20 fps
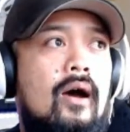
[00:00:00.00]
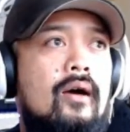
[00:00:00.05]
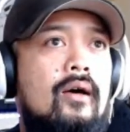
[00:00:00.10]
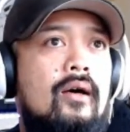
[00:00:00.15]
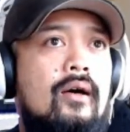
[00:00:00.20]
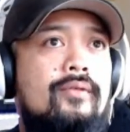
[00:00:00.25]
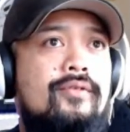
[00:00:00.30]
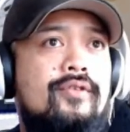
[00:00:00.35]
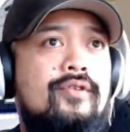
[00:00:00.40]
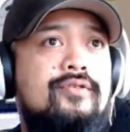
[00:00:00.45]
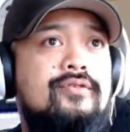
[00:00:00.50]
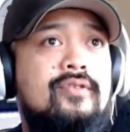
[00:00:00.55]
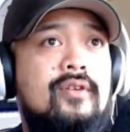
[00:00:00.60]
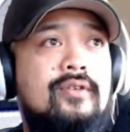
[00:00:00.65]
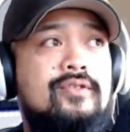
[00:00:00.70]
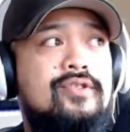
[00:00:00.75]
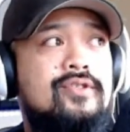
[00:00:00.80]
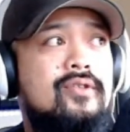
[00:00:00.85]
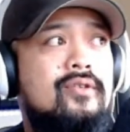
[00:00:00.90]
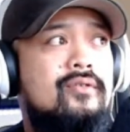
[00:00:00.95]
There's
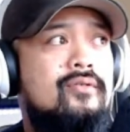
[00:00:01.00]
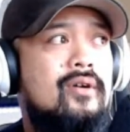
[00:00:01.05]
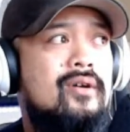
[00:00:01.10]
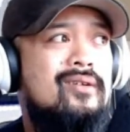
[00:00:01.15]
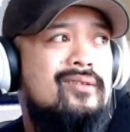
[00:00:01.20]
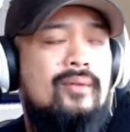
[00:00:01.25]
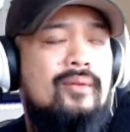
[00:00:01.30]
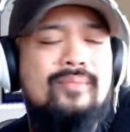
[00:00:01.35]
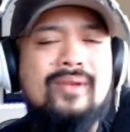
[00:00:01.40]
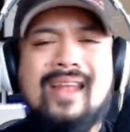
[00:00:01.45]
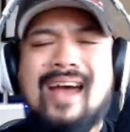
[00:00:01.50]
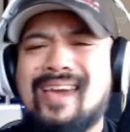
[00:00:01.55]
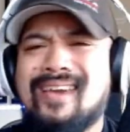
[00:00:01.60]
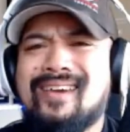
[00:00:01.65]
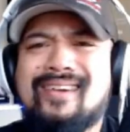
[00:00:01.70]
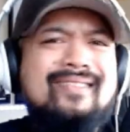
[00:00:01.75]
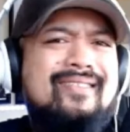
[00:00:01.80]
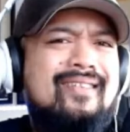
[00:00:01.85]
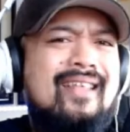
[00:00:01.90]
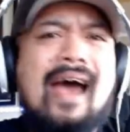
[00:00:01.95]
also, I
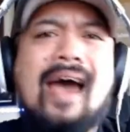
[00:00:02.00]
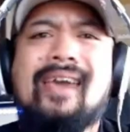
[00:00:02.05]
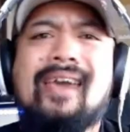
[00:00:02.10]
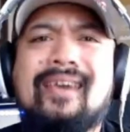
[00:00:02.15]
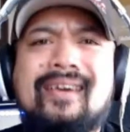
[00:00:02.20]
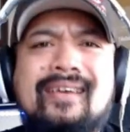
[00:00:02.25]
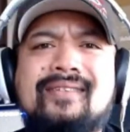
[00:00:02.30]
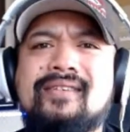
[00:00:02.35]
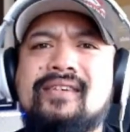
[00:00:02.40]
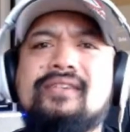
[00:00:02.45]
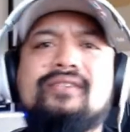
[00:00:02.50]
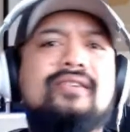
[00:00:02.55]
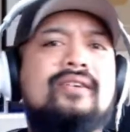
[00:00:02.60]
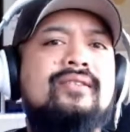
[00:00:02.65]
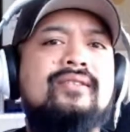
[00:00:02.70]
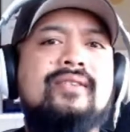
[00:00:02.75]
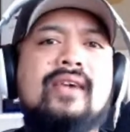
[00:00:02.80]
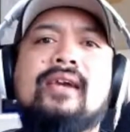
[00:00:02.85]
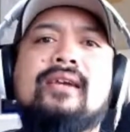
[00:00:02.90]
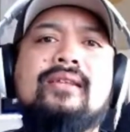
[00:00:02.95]
can teach a
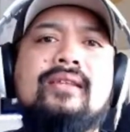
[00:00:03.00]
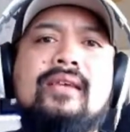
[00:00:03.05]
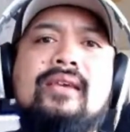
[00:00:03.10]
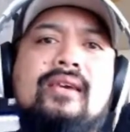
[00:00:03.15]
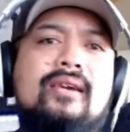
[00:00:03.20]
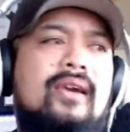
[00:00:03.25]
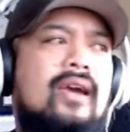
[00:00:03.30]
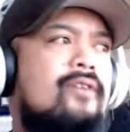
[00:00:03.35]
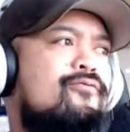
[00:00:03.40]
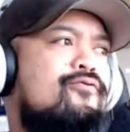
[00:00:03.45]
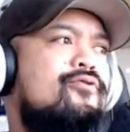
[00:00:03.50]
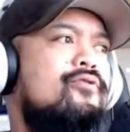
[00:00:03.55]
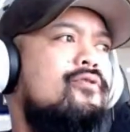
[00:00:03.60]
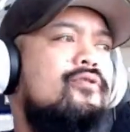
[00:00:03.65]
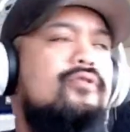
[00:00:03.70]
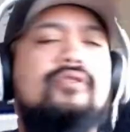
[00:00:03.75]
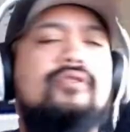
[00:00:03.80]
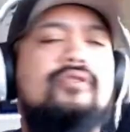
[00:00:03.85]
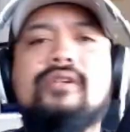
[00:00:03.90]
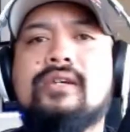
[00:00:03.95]
technique after
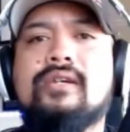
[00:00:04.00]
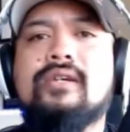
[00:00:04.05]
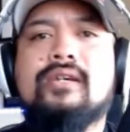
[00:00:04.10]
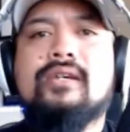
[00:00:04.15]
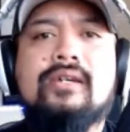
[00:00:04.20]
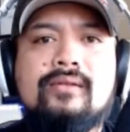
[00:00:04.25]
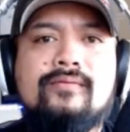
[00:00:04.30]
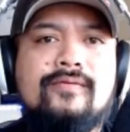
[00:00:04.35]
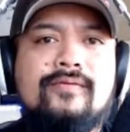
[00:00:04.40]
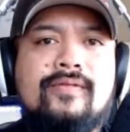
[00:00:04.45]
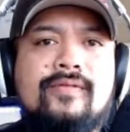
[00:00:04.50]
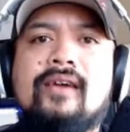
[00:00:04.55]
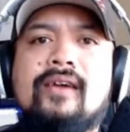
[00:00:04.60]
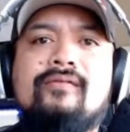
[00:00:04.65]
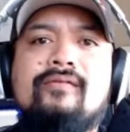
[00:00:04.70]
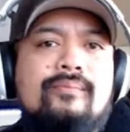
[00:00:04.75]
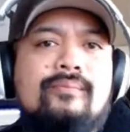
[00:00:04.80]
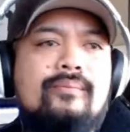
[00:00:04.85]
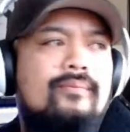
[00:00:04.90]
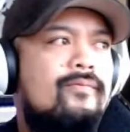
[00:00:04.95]
learning it
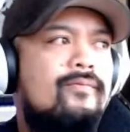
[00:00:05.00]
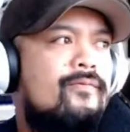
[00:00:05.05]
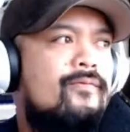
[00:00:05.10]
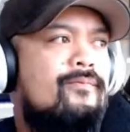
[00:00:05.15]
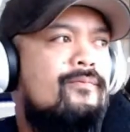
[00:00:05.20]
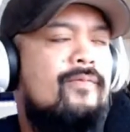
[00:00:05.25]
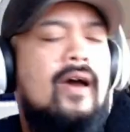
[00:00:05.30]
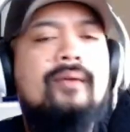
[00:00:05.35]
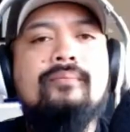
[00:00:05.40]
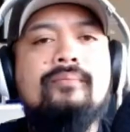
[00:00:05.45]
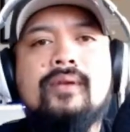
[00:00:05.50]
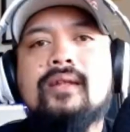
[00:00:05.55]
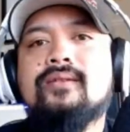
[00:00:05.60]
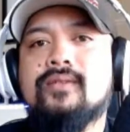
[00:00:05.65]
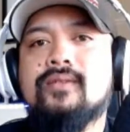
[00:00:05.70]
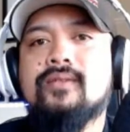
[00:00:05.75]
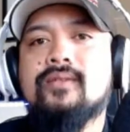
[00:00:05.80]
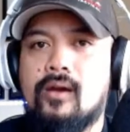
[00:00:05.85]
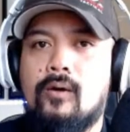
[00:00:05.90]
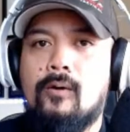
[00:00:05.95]
5 minutes
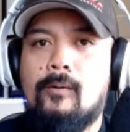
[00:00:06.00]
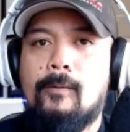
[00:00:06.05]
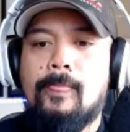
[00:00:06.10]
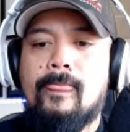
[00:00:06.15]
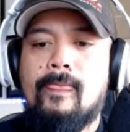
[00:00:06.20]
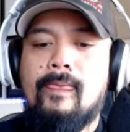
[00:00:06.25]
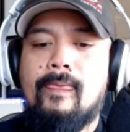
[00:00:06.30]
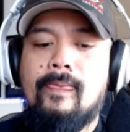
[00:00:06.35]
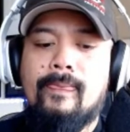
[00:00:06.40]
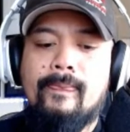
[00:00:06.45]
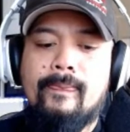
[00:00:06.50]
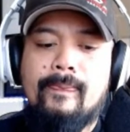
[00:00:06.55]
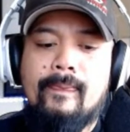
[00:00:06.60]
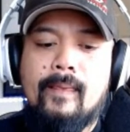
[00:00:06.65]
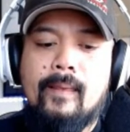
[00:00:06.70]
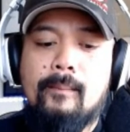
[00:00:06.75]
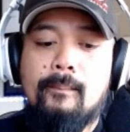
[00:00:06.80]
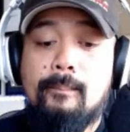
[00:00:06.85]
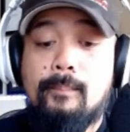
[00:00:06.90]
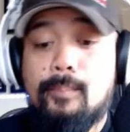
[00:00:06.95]
ago.
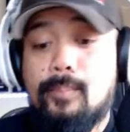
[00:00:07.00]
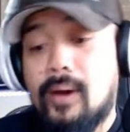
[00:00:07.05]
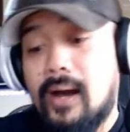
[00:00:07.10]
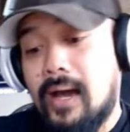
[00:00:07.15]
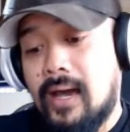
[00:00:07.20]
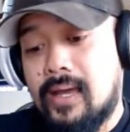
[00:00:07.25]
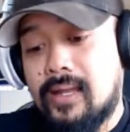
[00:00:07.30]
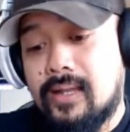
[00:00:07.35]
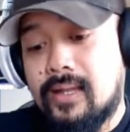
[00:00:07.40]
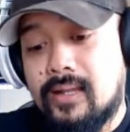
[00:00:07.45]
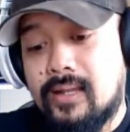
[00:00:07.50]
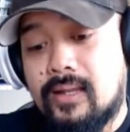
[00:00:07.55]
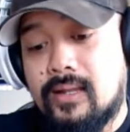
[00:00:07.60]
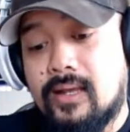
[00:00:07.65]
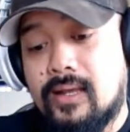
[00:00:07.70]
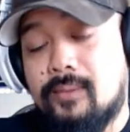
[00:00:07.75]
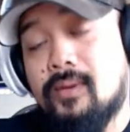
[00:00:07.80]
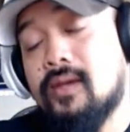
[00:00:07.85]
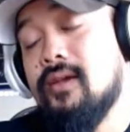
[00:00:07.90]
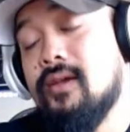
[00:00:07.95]
But
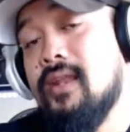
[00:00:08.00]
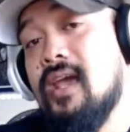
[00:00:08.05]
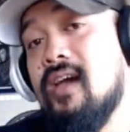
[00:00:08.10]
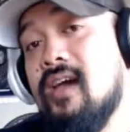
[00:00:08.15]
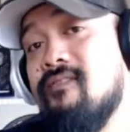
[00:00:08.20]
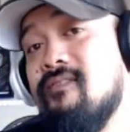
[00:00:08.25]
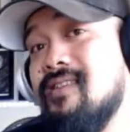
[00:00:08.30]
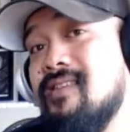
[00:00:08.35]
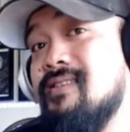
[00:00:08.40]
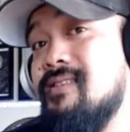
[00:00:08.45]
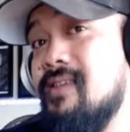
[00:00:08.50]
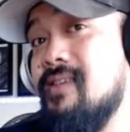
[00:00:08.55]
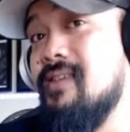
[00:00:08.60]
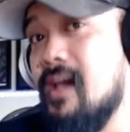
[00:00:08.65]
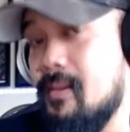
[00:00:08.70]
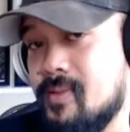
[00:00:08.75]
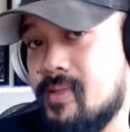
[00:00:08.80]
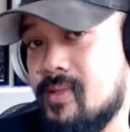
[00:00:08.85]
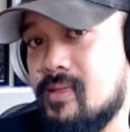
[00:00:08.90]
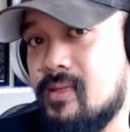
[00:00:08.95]
am I going to have the
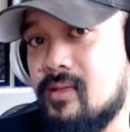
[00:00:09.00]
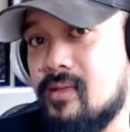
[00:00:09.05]
depth?